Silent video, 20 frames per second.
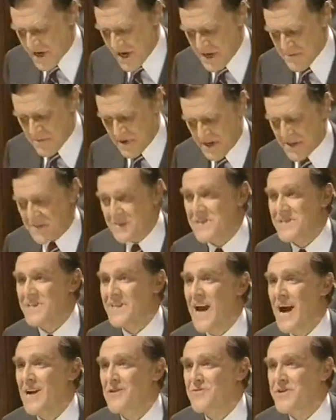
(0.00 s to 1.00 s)
anybody in this
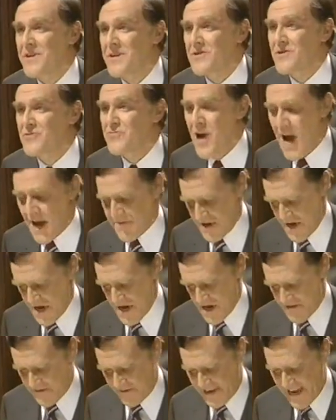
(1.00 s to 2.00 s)
country can drive a
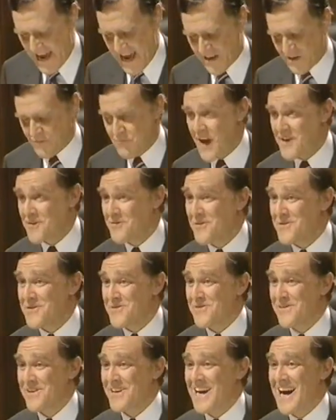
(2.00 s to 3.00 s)
herd of cattle right across
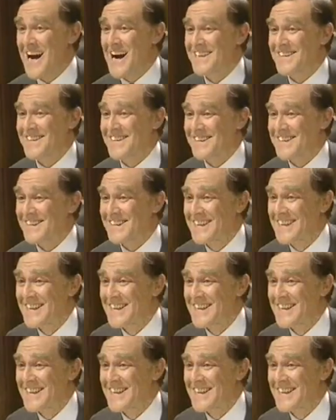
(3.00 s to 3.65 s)
your garden.